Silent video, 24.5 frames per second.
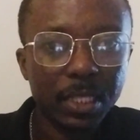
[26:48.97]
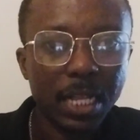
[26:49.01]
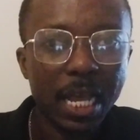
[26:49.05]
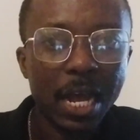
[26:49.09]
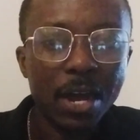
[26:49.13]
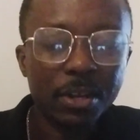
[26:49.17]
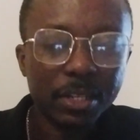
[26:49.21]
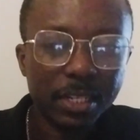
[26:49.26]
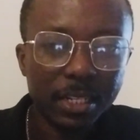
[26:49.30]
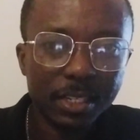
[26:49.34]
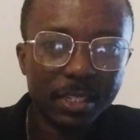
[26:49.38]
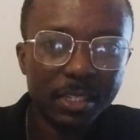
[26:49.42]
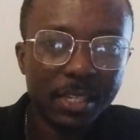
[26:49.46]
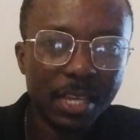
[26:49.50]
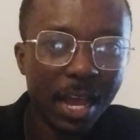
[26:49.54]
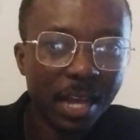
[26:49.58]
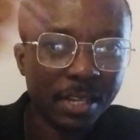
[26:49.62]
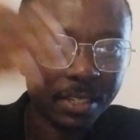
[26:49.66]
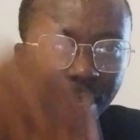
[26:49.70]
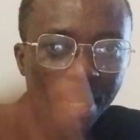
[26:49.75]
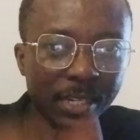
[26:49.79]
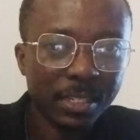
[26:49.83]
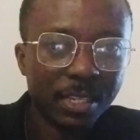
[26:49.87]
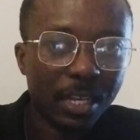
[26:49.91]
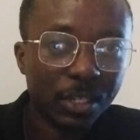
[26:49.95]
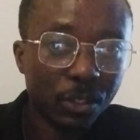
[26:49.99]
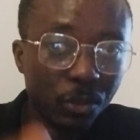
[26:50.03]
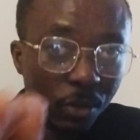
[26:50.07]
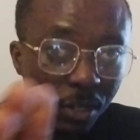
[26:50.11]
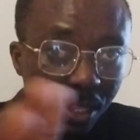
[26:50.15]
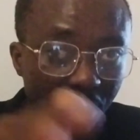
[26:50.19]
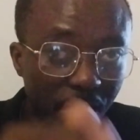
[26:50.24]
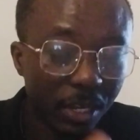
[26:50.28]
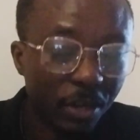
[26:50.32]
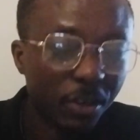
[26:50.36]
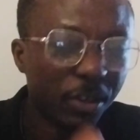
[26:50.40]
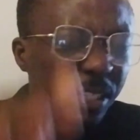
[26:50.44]
I just say asasia,
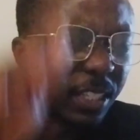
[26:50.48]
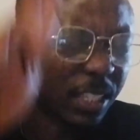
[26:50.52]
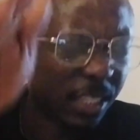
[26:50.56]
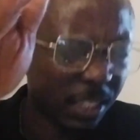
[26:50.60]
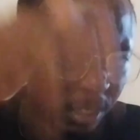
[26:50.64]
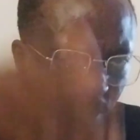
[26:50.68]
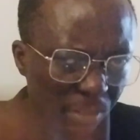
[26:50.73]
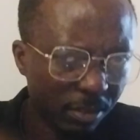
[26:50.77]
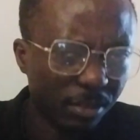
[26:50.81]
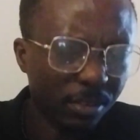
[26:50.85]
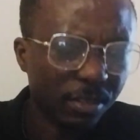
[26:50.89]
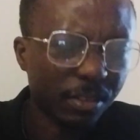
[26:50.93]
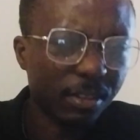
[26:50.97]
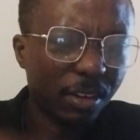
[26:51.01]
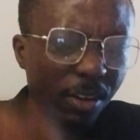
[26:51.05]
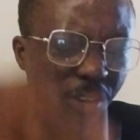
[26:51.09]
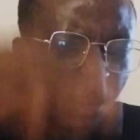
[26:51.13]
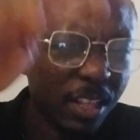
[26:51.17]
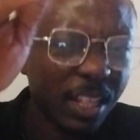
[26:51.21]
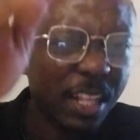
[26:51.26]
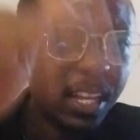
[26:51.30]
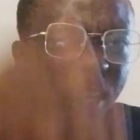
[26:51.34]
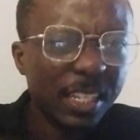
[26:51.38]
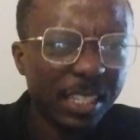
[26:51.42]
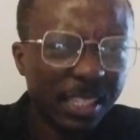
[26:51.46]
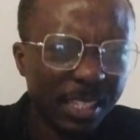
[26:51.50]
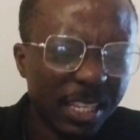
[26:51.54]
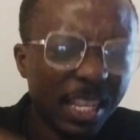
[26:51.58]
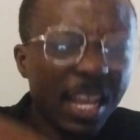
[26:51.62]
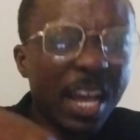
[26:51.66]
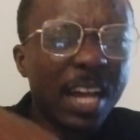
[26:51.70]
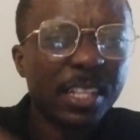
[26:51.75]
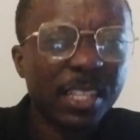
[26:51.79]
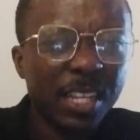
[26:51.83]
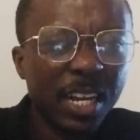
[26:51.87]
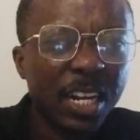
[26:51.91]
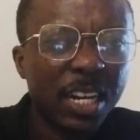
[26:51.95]
so unless the
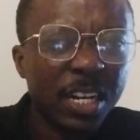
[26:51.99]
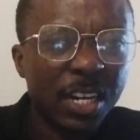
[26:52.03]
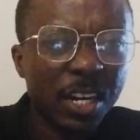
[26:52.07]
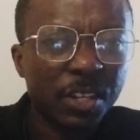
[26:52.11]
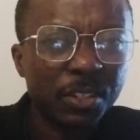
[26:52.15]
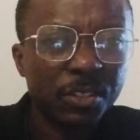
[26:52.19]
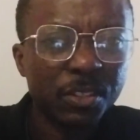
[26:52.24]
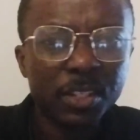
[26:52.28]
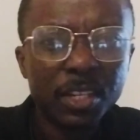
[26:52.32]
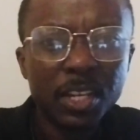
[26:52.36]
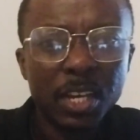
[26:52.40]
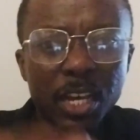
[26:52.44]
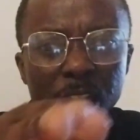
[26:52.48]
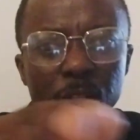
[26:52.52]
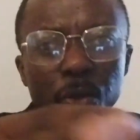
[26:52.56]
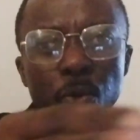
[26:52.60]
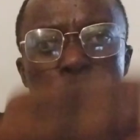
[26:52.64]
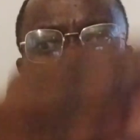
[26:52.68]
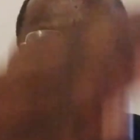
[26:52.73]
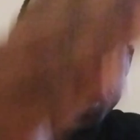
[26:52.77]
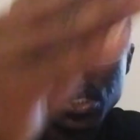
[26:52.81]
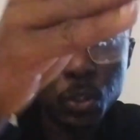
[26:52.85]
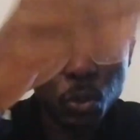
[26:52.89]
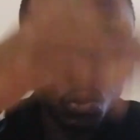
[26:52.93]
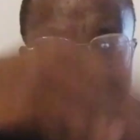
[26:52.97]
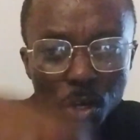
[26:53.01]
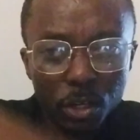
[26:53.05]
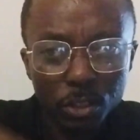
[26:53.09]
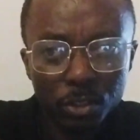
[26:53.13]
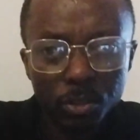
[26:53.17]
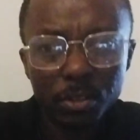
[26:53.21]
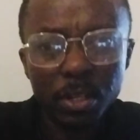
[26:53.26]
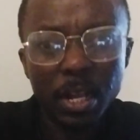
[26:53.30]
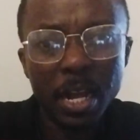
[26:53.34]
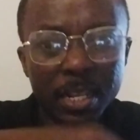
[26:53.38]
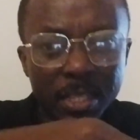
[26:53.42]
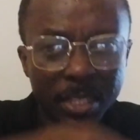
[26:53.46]
underground. And when you go to
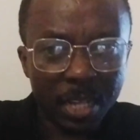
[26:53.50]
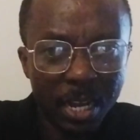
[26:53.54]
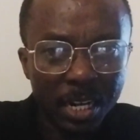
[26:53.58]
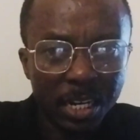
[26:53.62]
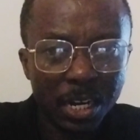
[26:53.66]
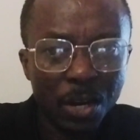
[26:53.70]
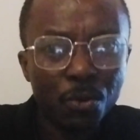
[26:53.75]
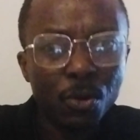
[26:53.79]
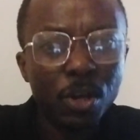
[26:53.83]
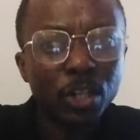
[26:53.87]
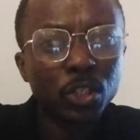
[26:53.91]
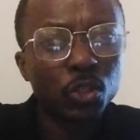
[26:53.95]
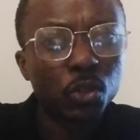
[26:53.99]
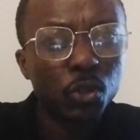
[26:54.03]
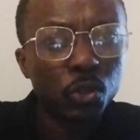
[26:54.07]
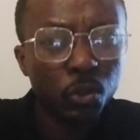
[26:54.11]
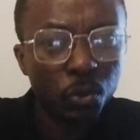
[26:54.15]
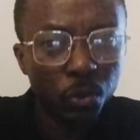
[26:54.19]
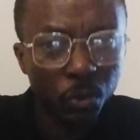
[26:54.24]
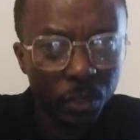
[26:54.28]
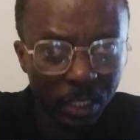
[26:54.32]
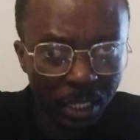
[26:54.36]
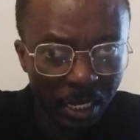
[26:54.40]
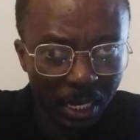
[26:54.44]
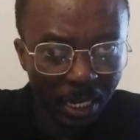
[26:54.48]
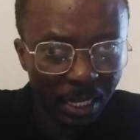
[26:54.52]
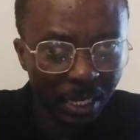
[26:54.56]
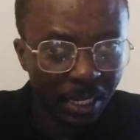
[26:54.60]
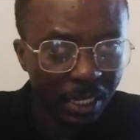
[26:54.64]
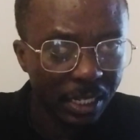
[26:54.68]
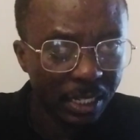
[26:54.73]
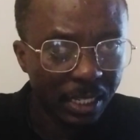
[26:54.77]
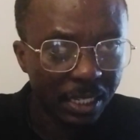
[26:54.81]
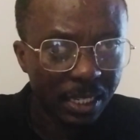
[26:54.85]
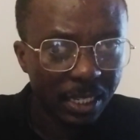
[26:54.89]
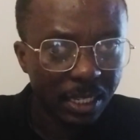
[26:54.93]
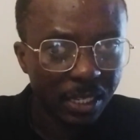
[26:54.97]
the underground, what do you do there?
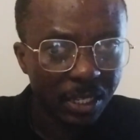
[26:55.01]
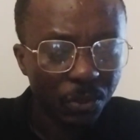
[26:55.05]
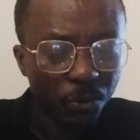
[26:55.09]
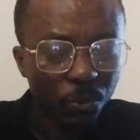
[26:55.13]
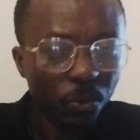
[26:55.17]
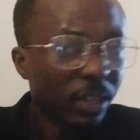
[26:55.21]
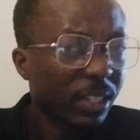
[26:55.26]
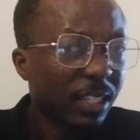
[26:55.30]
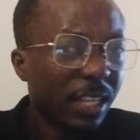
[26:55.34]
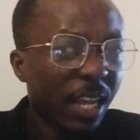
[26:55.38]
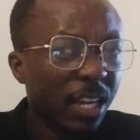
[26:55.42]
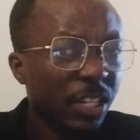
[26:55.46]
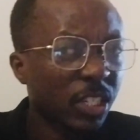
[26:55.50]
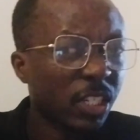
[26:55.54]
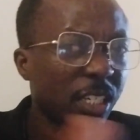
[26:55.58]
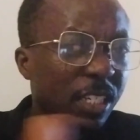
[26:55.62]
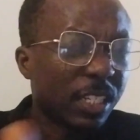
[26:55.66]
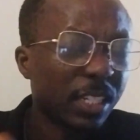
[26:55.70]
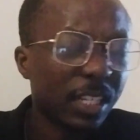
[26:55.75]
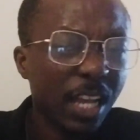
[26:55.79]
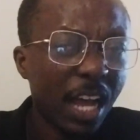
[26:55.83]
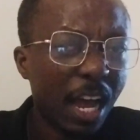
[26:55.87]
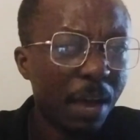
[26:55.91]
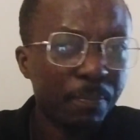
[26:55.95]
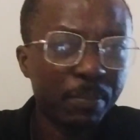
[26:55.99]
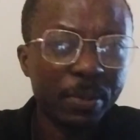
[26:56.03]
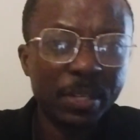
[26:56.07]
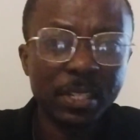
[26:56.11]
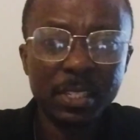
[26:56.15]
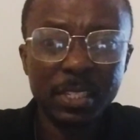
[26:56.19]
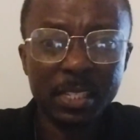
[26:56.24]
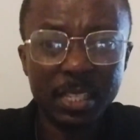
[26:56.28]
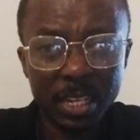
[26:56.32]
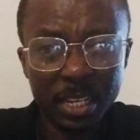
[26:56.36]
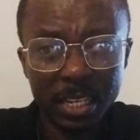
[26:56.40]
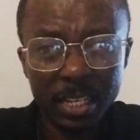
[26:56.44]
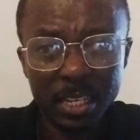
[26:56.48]
What action happens
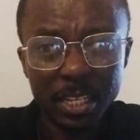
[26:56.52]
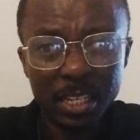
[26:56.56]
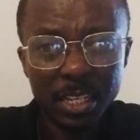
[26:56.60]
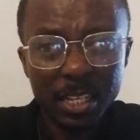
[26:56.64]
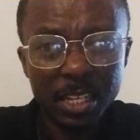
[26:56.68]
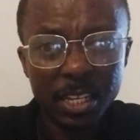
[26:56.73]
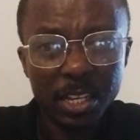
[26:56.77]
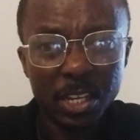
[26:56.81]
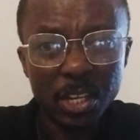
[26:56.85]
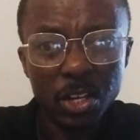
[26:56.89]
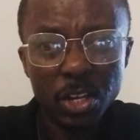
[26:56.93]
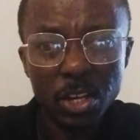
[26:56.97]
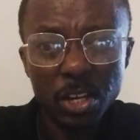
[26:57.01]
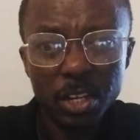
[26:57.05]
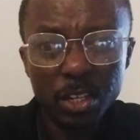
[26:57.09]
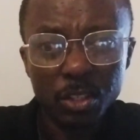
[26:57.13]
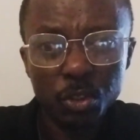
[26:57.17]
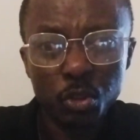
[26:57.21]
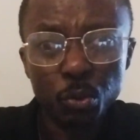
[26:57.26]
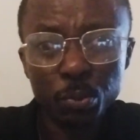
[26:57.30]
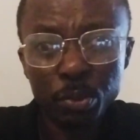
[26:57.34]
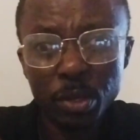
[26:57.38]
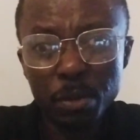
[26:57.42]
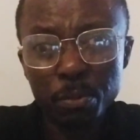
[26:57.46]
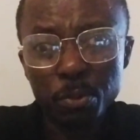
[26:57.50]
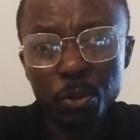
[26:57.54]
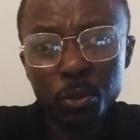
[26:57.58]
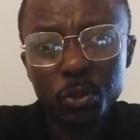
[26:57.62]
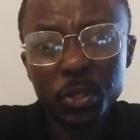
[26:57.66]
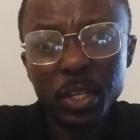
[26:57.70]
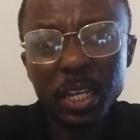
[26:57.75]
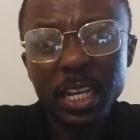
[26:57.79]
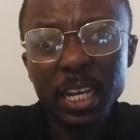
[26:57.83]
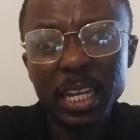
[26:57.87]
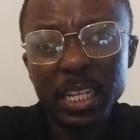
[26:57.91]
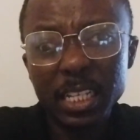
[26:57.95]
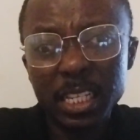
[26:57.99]
there to be able to
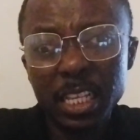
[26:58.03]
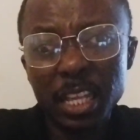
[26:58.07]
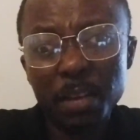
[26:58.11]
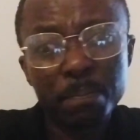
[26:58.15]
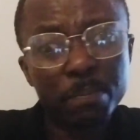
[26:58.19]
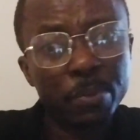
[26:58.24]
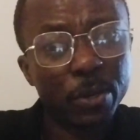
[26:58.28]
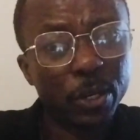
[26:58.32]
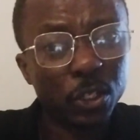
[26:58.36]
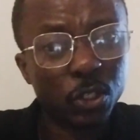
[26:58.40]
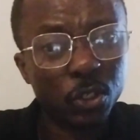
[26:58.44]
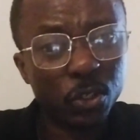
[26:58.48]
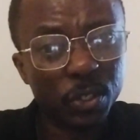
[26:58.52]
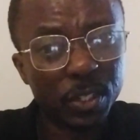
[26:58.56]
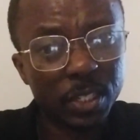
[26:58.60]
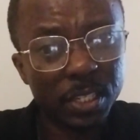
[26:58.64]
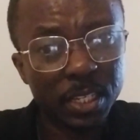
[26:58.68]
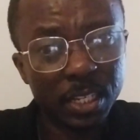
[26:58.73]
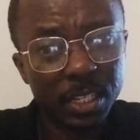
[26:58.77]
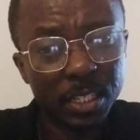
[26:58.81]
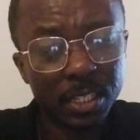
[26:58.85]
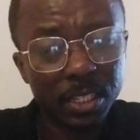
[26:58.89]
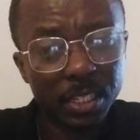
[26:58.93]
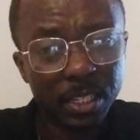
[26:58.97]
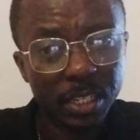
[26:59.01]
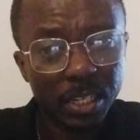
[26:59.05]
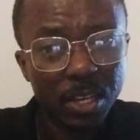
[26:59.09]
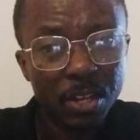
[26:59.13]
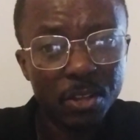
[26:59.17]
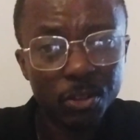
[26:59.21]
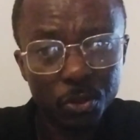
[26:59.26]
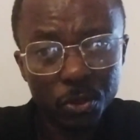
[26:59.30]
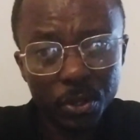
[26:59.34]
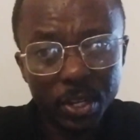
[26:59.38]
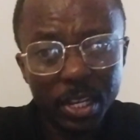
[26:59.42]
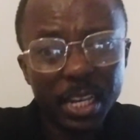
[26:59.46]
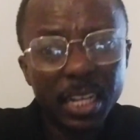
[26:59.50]
get the precious thing,
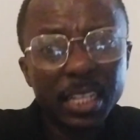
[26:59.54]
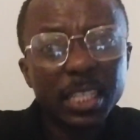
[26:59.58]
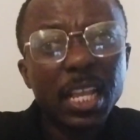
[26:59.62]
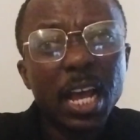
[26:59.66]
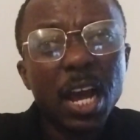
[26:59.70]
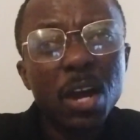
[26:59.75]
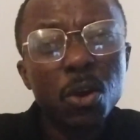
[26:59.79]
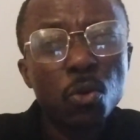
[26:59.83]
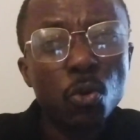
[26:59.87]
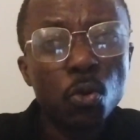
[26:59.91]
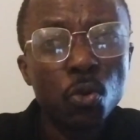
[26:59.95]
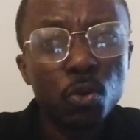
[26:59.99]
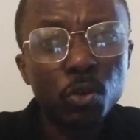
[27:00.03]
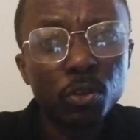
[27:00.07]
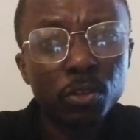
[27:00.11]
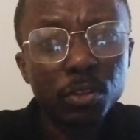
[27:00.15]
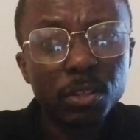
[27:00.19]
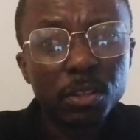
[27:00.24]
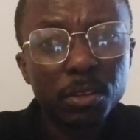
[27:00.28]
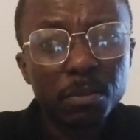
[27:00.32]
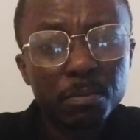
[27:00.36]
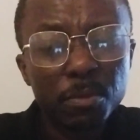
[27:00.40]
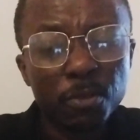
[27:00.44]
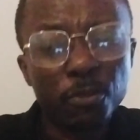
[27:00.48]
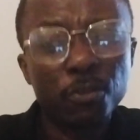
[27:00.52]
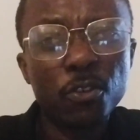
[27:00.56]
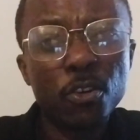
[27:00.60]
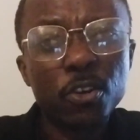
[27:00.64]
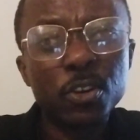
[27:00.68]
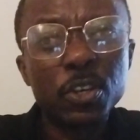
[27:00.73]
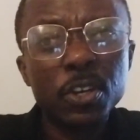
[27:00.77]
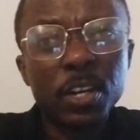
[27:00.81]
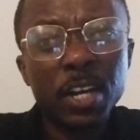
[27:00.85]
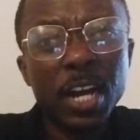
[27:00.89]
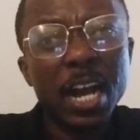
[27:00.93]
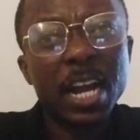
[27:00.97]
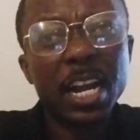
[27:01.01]
to get that gold before you
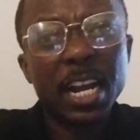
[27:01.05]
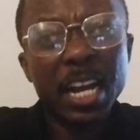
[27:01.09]
can